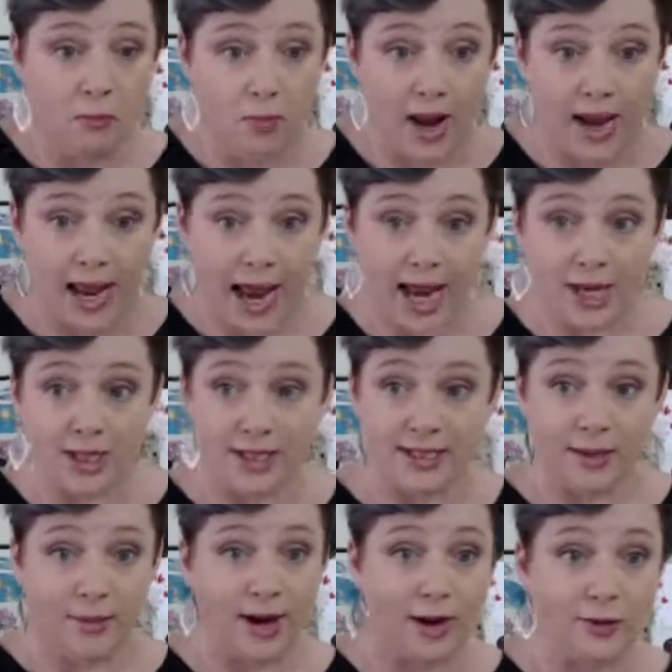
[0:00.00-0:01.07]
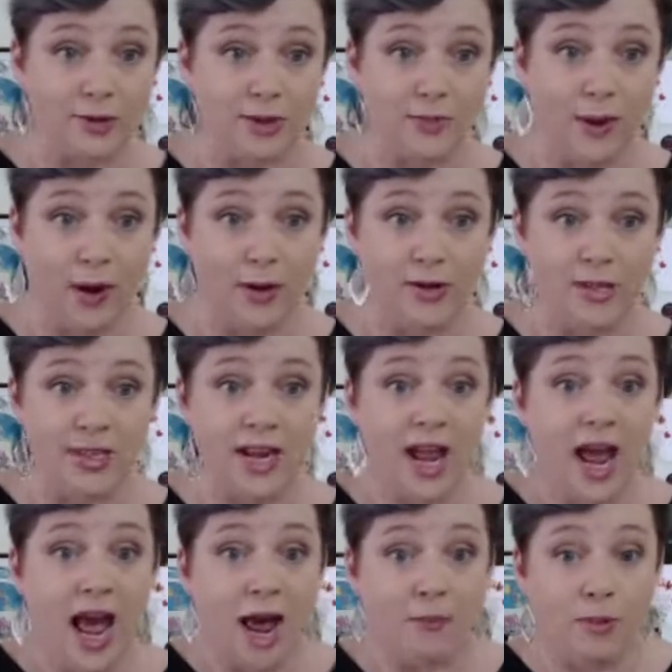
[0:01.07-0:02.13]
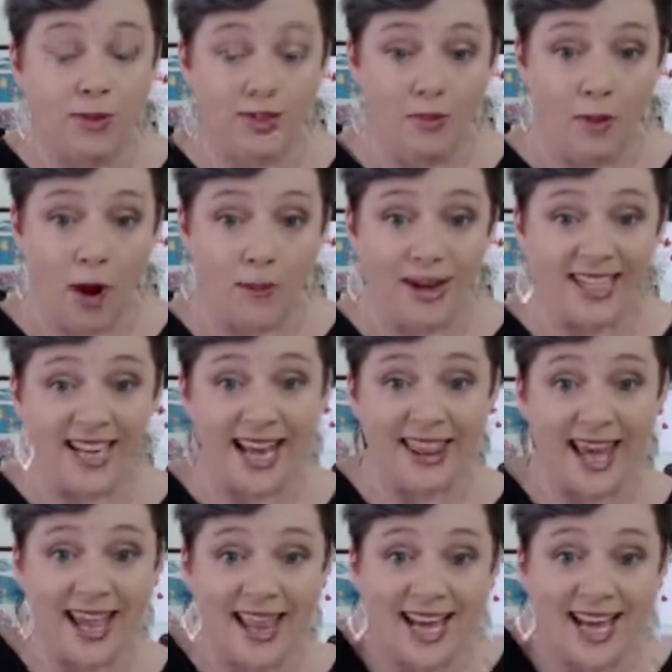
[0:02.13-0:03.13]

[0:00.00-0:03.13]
engage in someone else's post and put some comments out there.